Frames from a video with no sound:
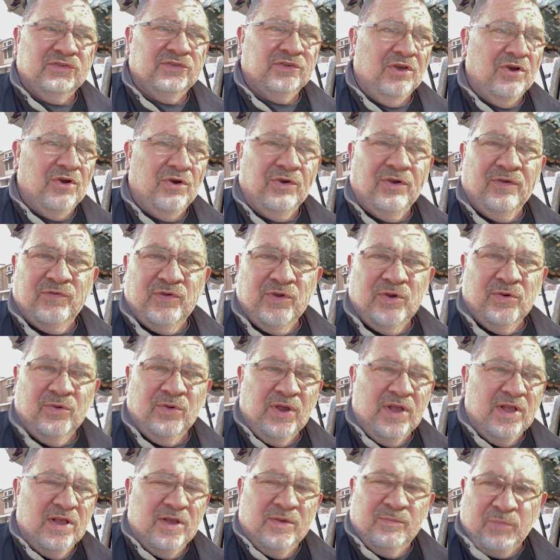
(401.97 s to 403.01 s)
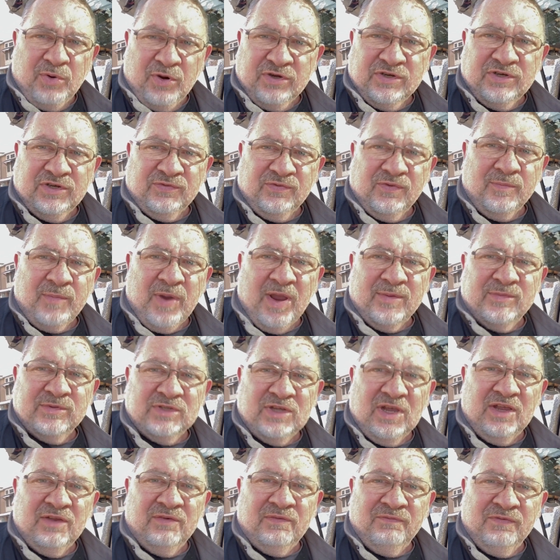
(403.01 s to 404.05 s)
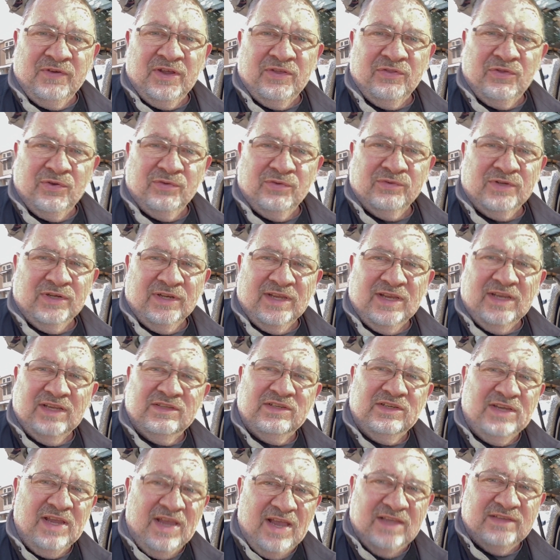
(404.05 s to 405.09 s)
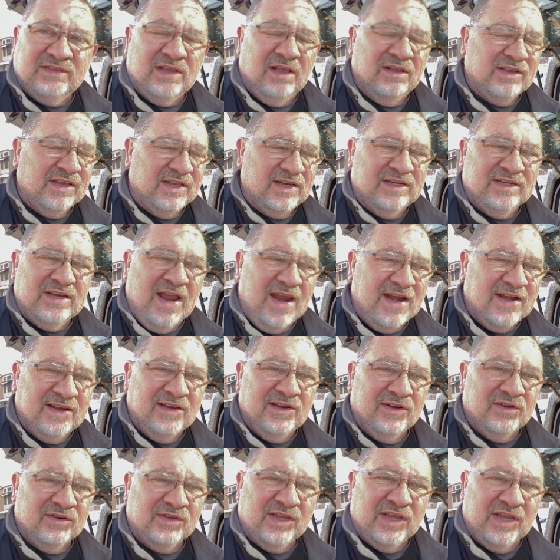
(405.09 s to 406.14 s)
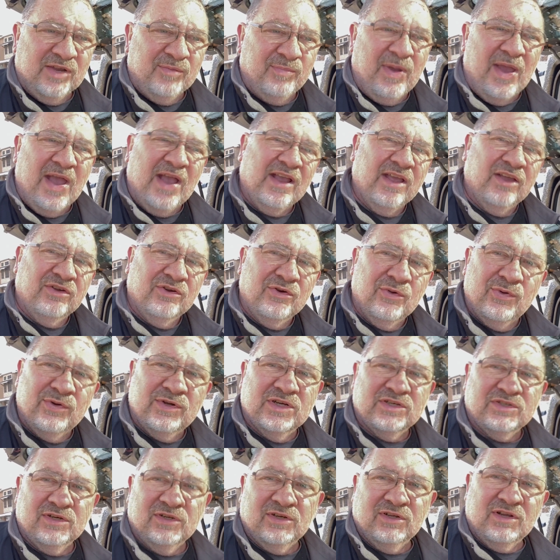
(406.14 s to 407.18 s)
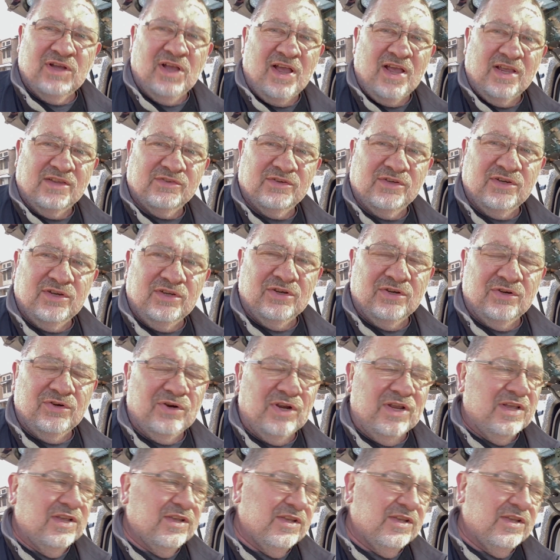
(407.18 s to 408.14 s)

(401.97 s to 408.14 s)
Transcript: So if you purchase from Amazon via those links, yes, I'll get a tiny little kickback at no additional cost to you.